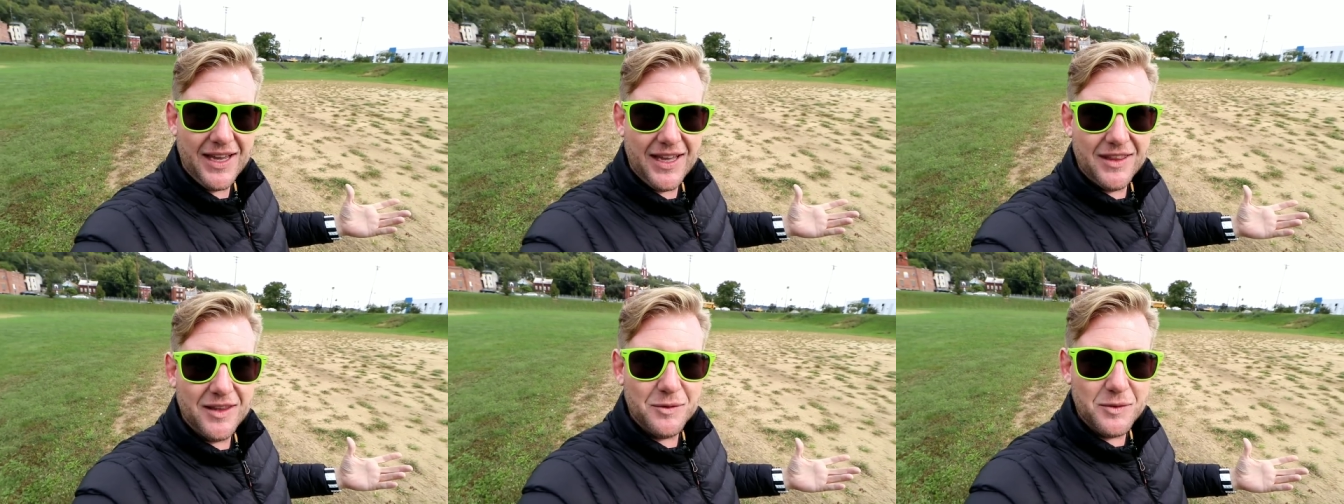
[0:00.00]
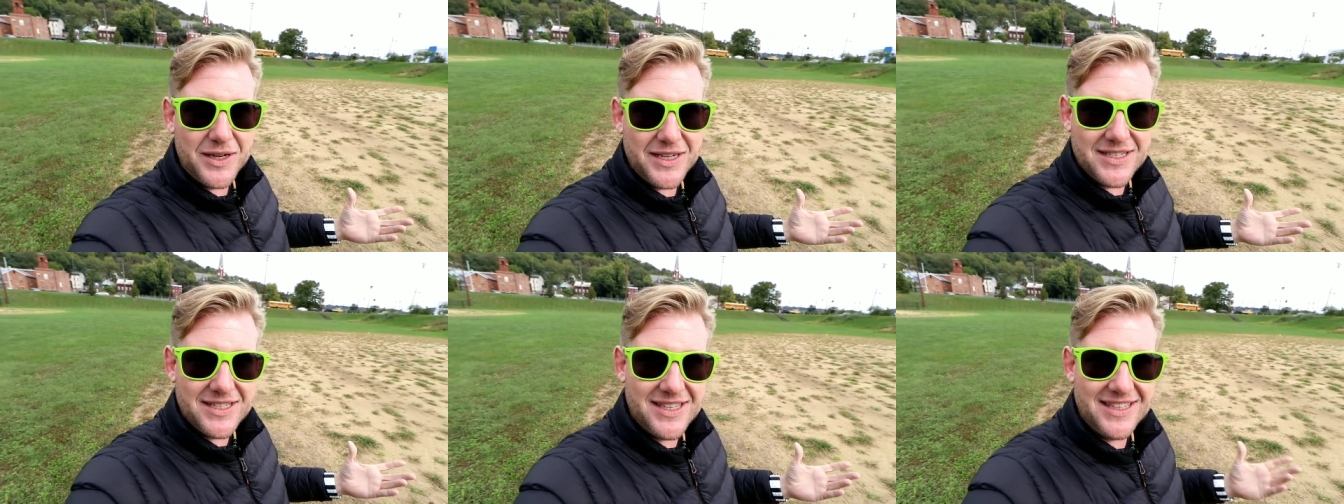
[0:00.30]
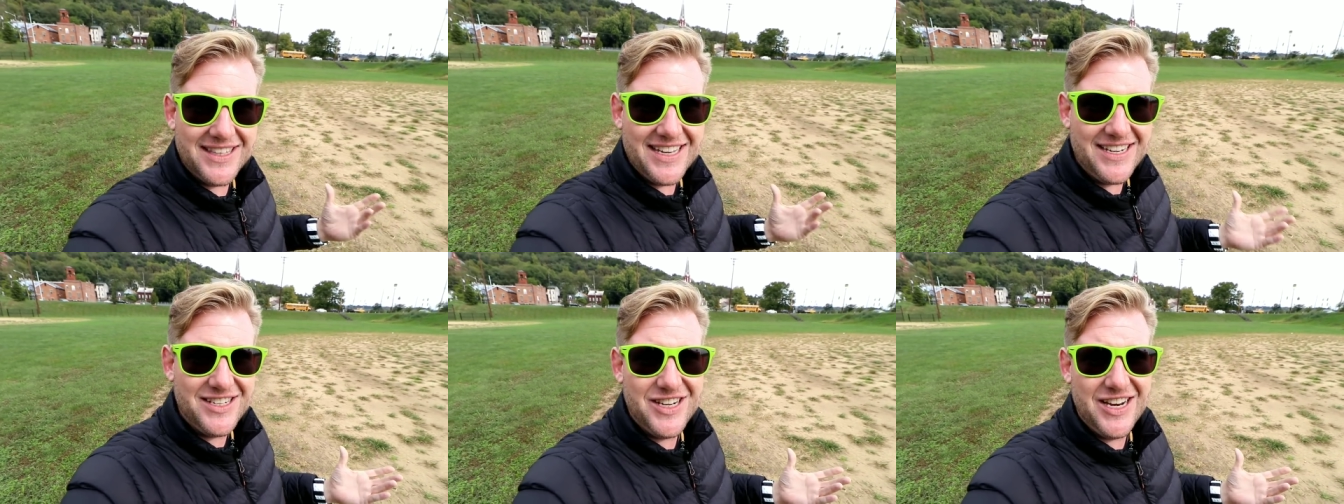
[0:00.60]
And the reason
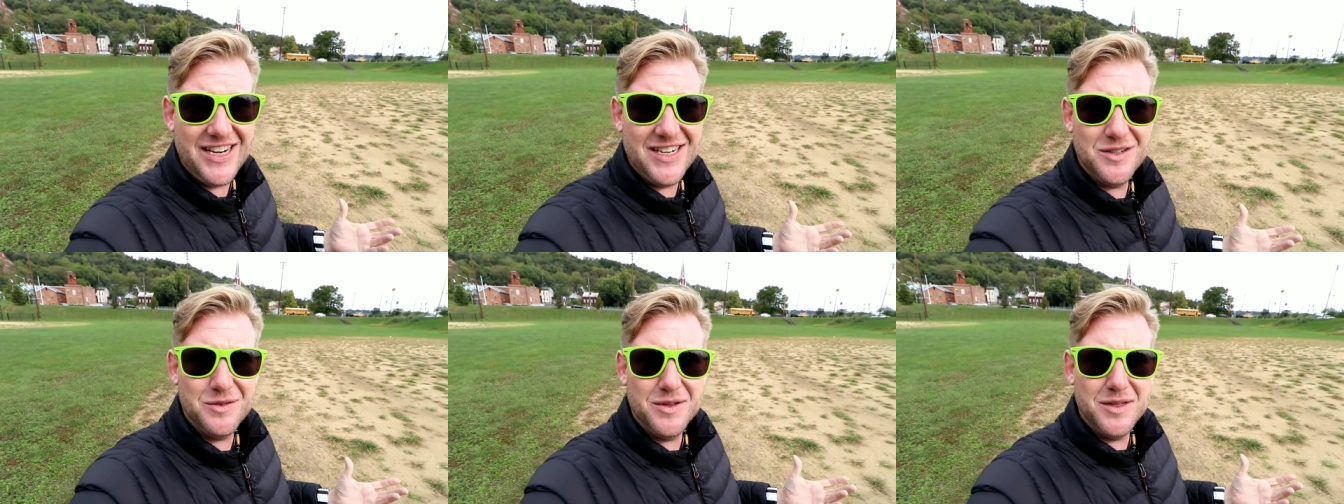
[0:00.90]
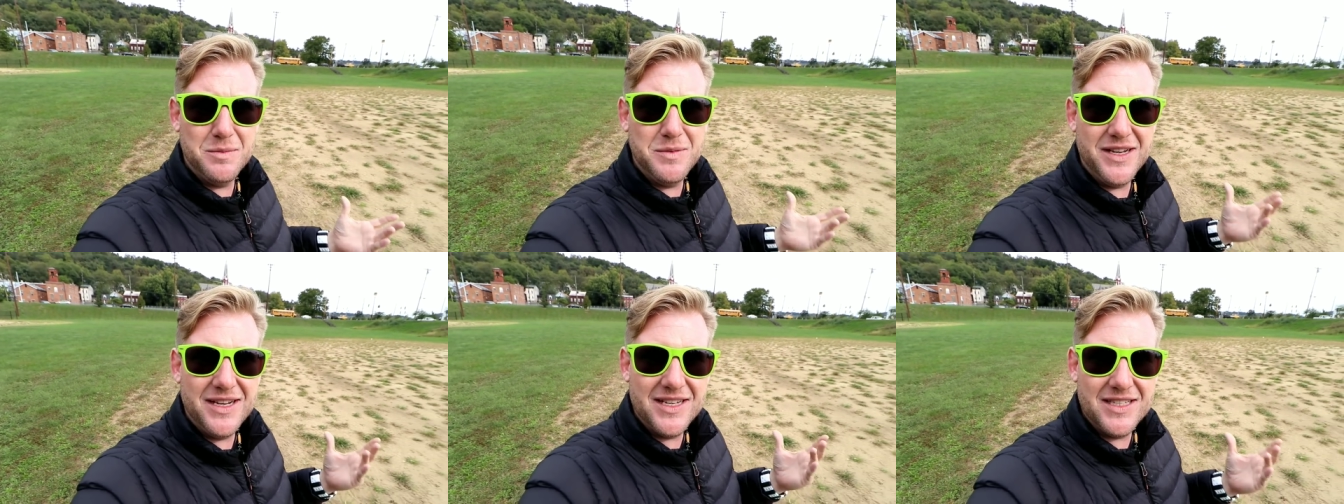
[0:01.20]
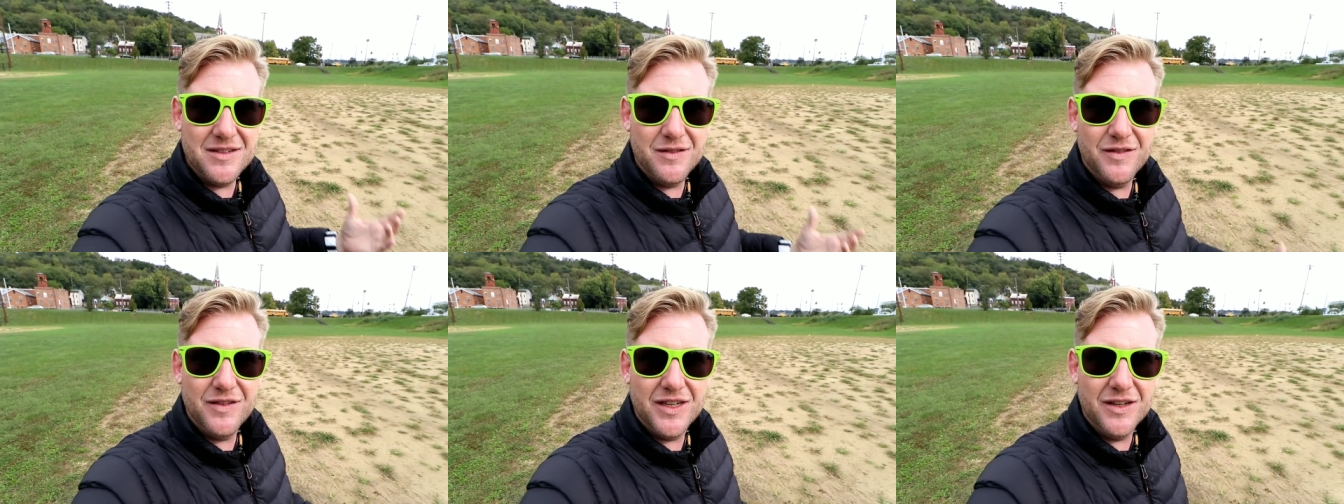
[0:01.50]
that they changed it was
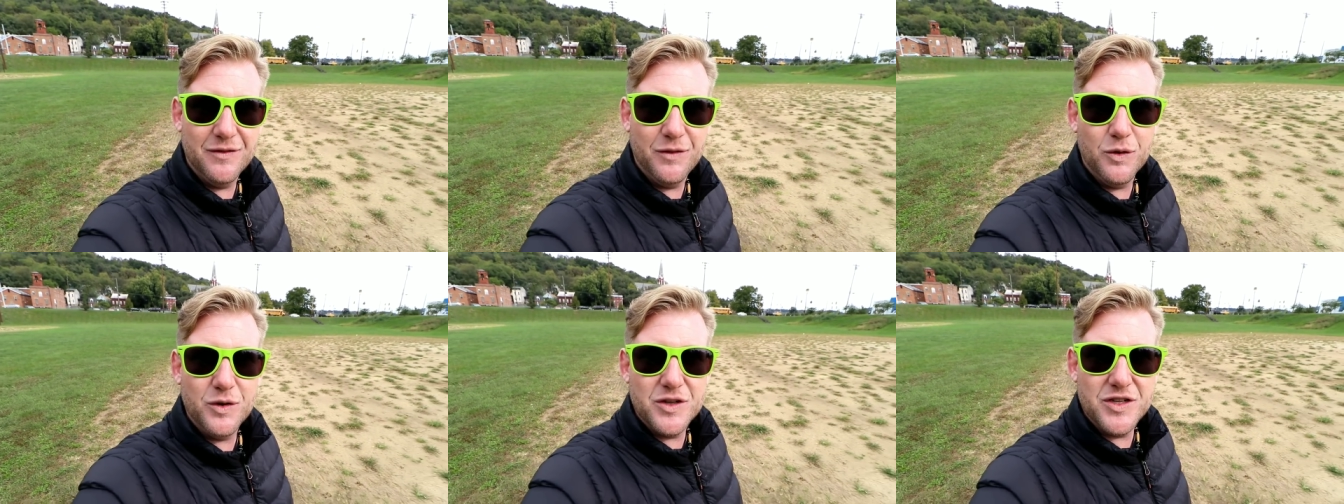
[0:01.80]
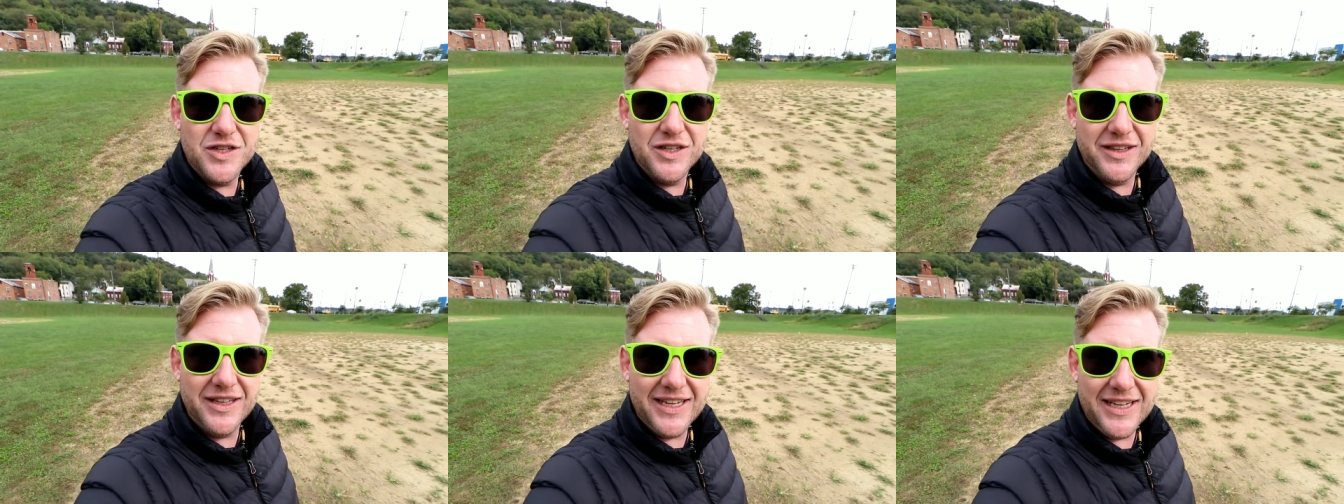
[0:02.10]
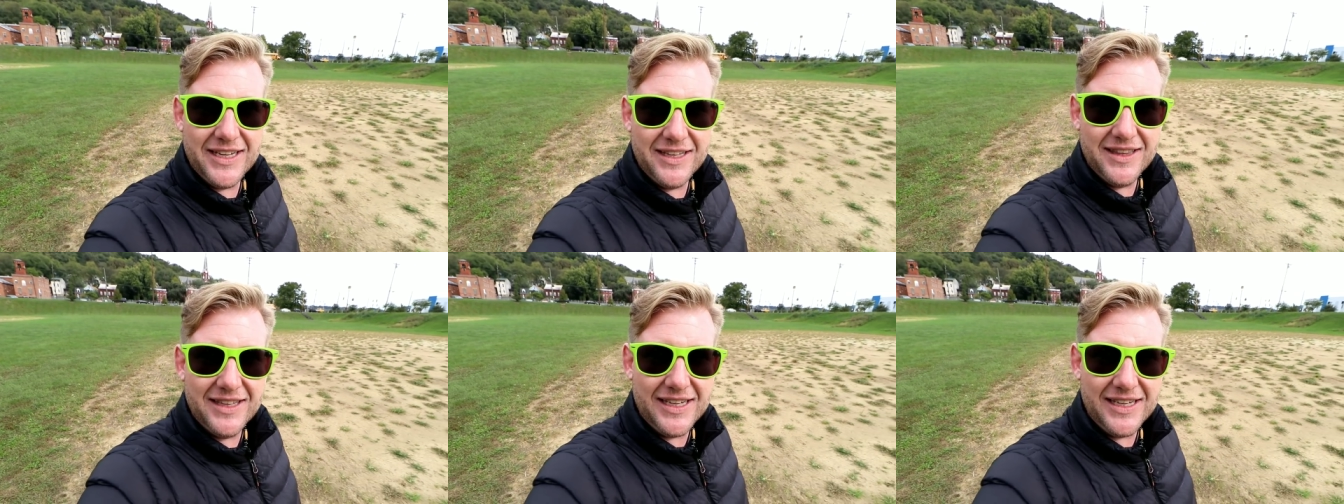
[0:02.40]
because of, unfortunately,